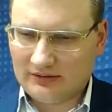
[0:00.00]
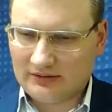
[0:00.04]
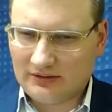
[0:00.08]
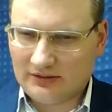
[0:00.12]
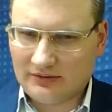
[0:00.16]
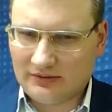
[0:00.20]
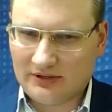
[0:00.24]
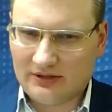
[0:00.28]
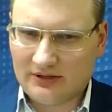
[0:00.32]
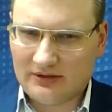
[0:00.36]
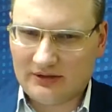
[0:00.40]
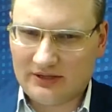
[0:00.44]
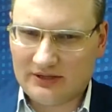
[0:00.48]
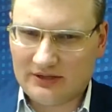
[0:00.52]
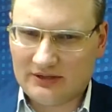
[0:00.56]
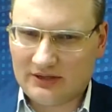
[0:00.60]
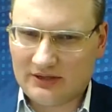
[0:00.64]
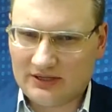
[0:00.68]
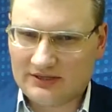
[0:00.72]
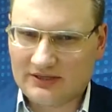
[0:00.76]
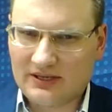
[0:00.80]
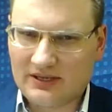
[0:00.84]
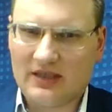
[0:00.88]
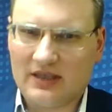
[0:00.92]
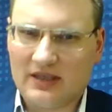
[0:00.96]

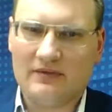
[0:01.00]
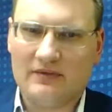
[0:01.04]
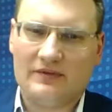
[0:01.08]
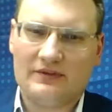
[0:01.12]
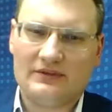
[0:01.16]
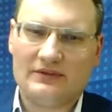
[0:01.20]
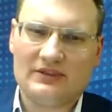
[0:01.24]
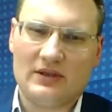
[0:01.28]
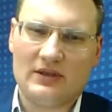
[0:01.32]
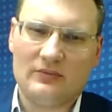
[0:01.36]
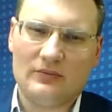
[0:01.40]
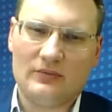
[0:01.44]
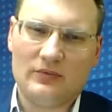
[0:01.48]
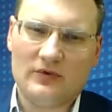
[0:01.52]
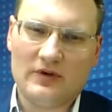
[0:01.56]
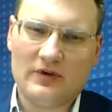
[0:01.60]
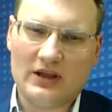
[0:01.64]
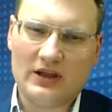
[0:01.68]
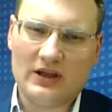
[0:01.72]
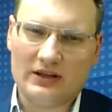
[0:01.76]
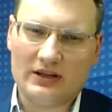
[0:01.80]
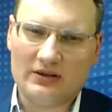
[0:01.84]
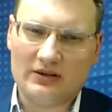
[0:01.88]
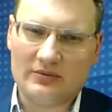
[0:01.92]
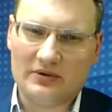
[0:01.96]
Let's have some
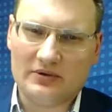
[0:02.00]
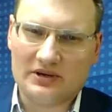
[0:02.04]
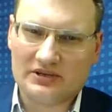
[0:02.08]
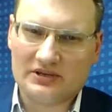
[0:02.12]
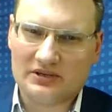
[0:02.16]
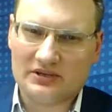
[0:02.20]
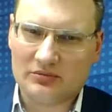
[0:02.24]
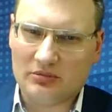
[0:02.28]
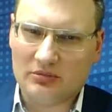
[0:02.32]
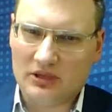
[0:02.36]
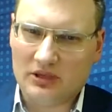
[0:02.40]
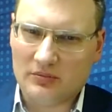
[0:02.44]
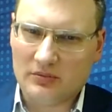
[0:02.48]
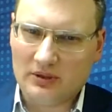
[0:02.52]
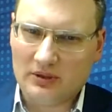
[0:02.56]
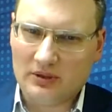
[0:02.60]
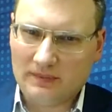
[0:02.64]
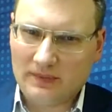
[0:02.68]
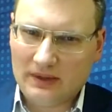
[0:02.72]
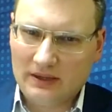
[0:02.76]
final question, maybe.